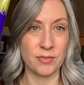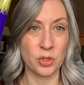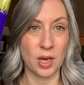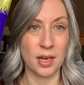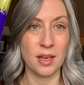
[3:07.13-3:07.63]

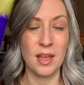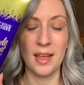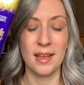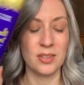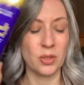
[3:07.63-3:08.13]
tried,
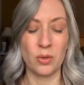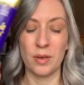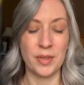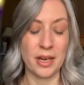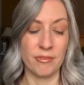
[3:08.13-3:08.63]
so
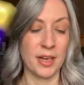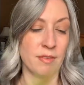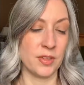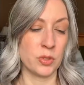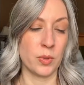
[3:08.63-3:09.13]
I'm not a fan of
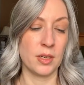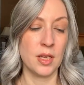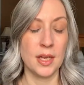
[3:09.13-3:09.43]
this one.